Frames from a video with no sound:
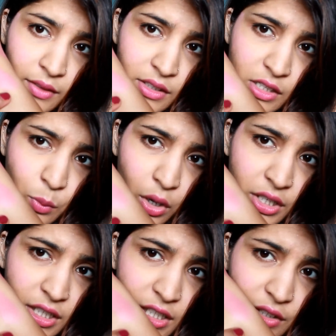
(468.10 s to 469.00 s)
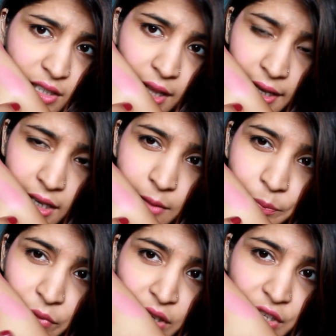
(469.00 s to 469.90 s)
This is what it looks like.
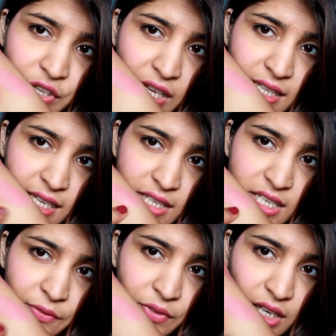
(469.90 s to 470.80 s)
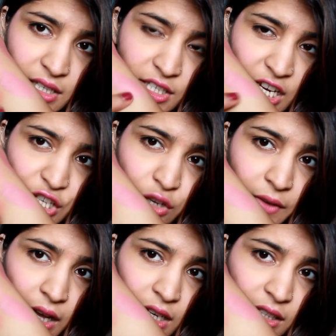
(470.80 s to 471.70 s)
So you can see the definite change of
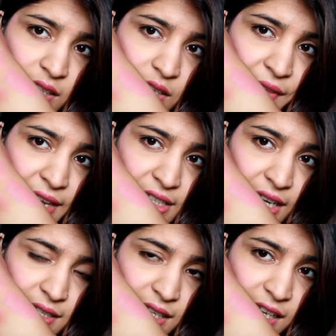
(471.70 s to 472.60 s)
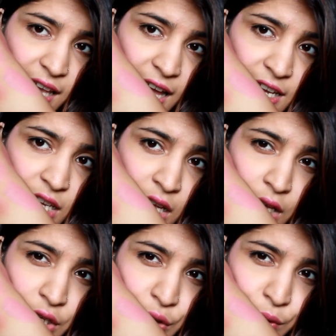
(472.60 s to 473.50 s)
color. This is very dusky and,
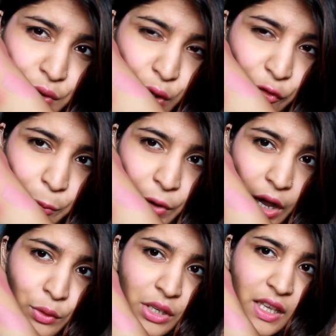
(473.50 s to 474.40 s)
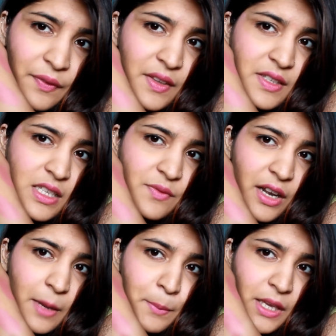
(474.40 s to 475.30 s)
you know, sort of browny, and this is
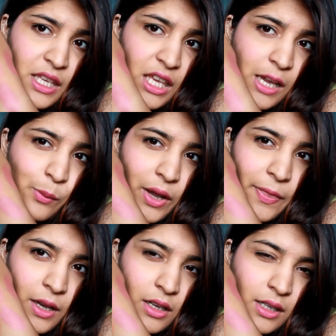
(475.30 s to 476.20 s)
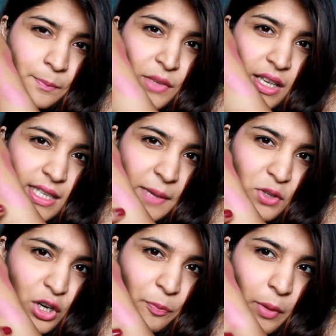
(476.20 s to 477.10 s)
very pinky with some
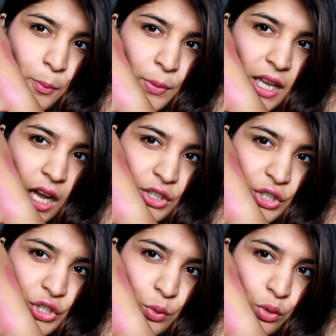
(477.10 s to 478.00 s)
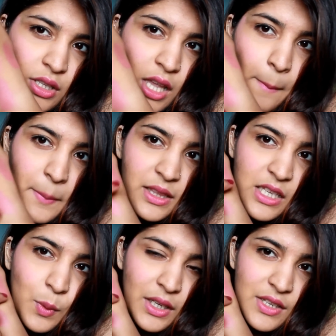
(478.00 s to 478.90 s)
sort of purpley undertones. But
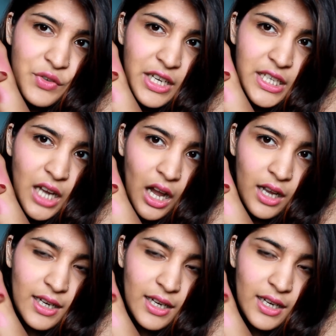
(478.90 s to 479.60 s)
this one is really dark.